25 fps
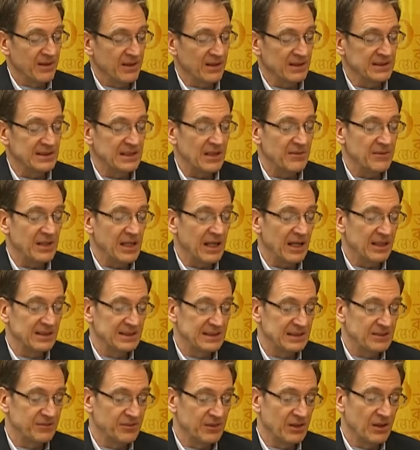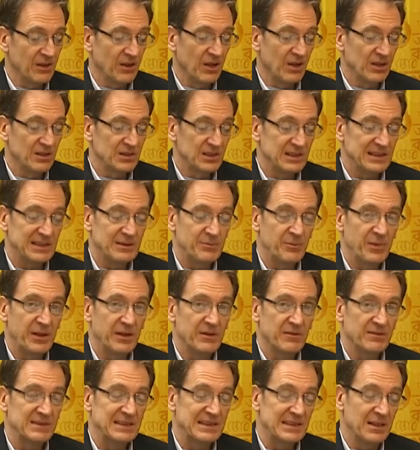And so he hunts for the largest
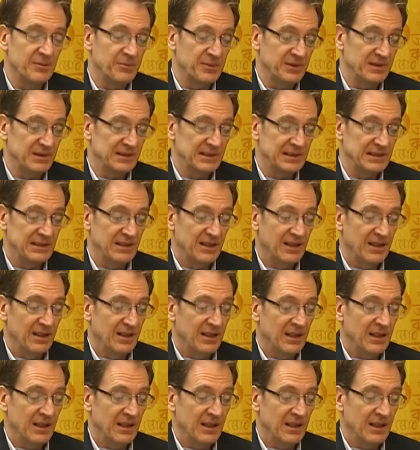pair of slippers